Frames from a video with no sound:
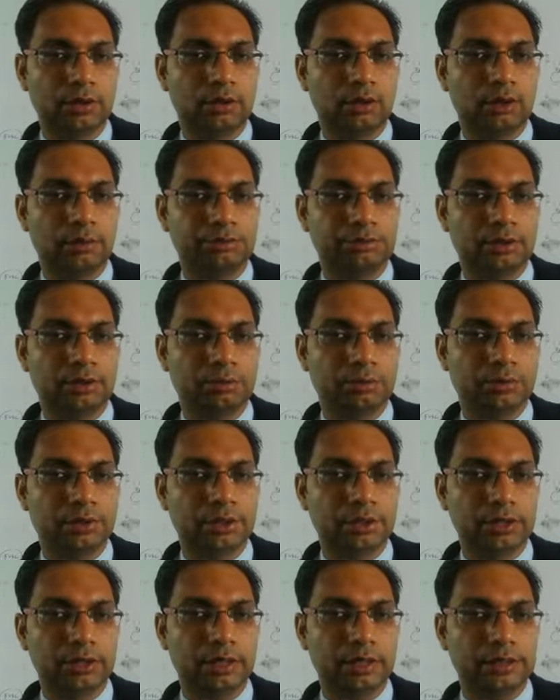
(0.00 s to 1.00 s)
of
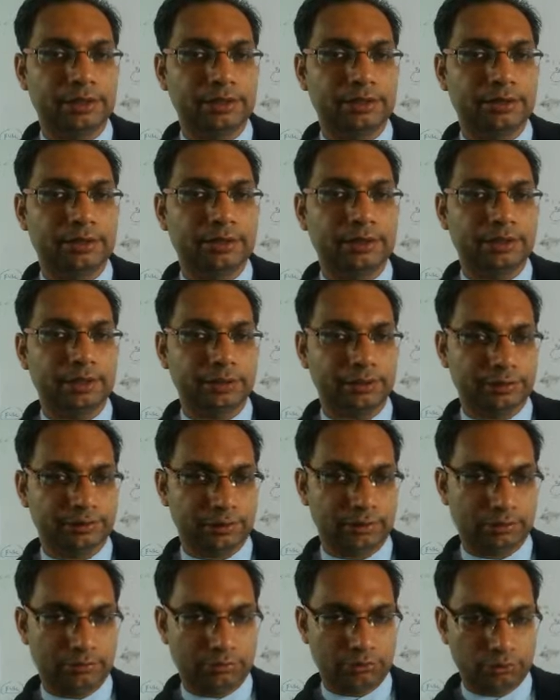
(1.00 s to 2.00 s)
something like this.
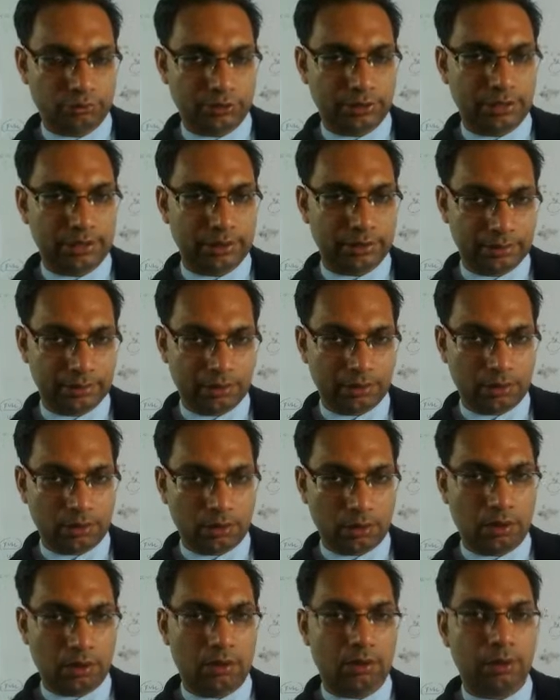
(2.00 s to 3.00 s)
If you get in a
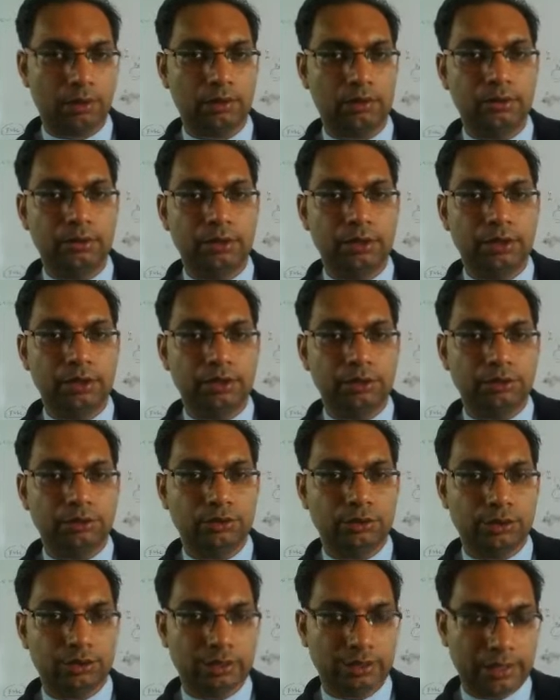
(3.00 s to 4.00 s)
log, you
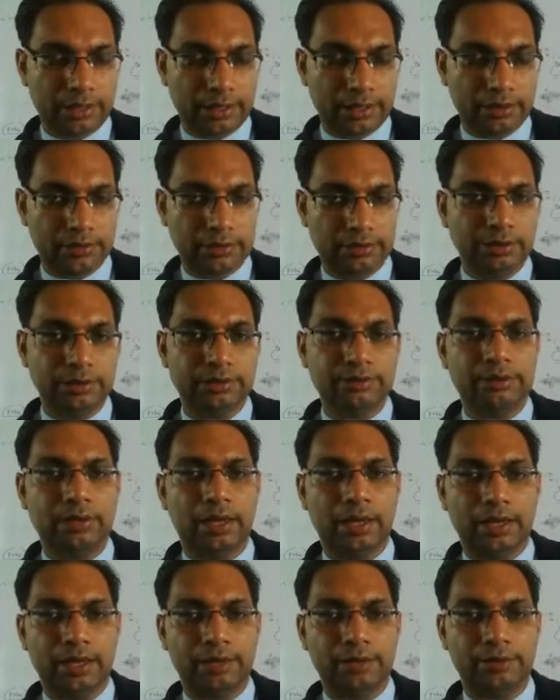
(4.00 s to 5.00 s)
can write this
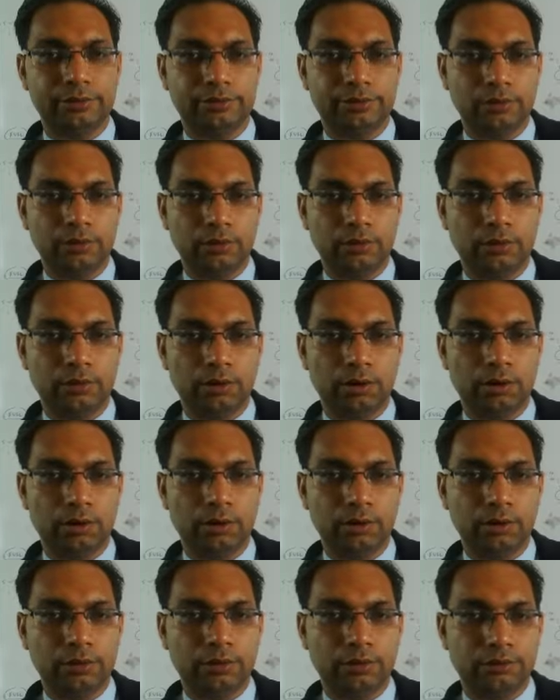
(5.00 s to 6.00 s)
as
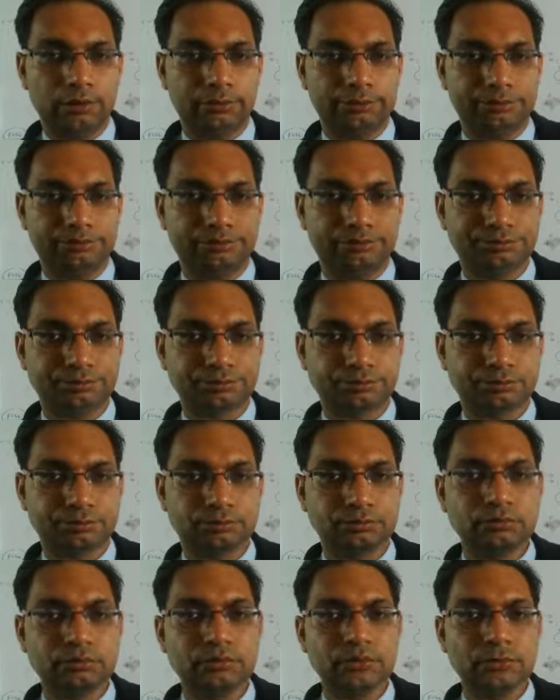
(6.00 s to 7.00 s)
log
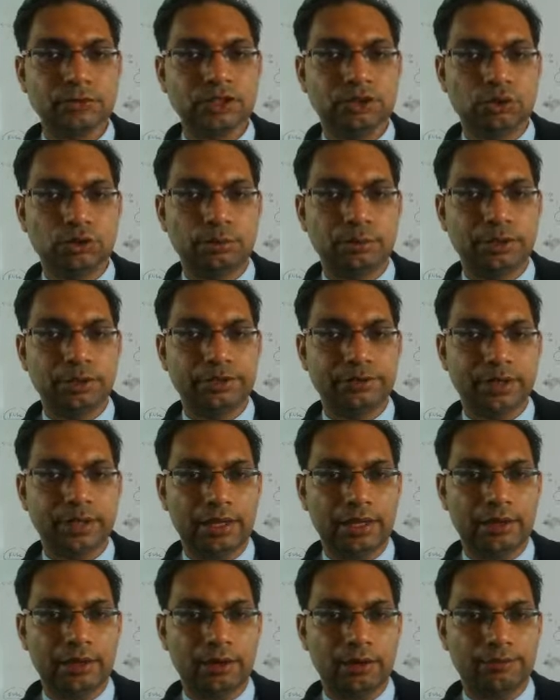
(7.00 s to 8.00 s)
to the base
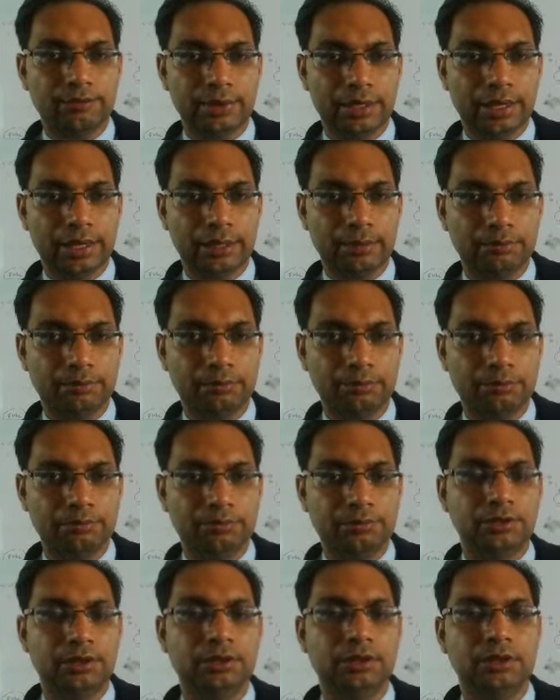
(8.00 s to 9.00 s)
a of m
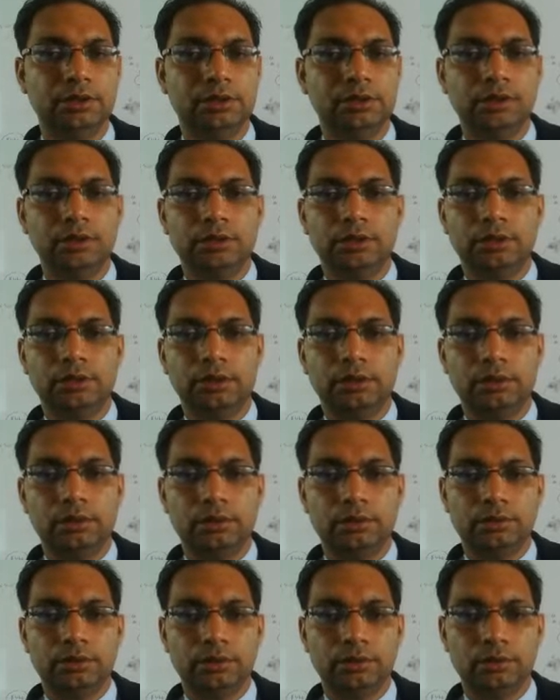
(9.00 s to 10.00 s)

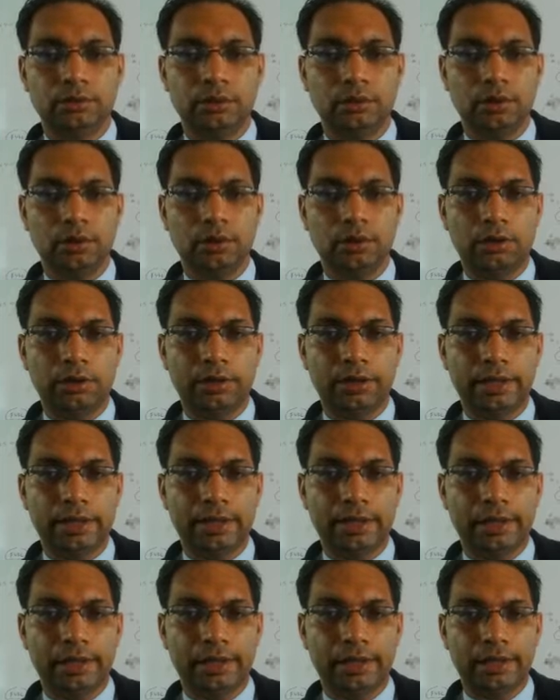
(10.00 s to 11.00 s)
log
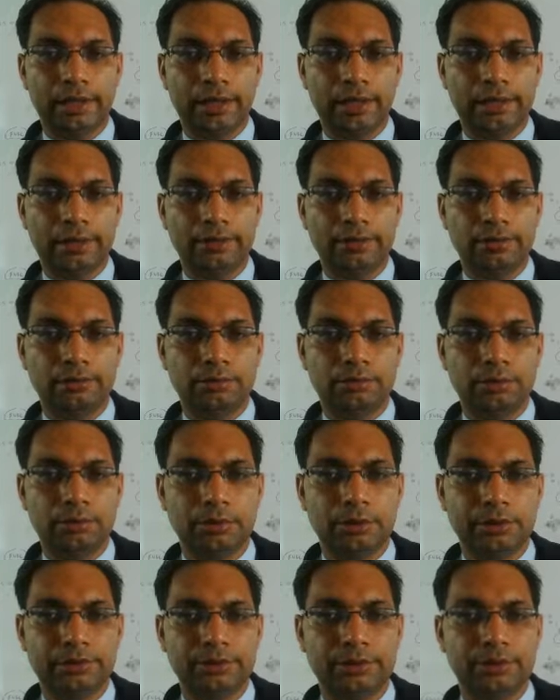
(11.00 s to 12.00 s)
n to the
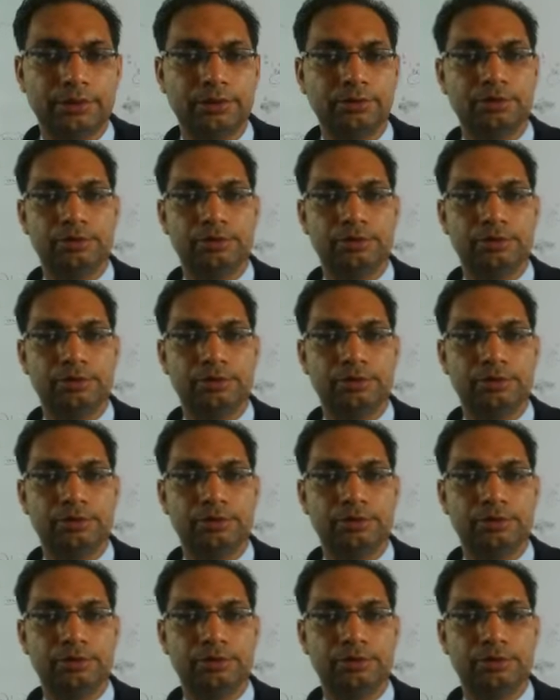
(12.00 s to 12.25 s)
base a.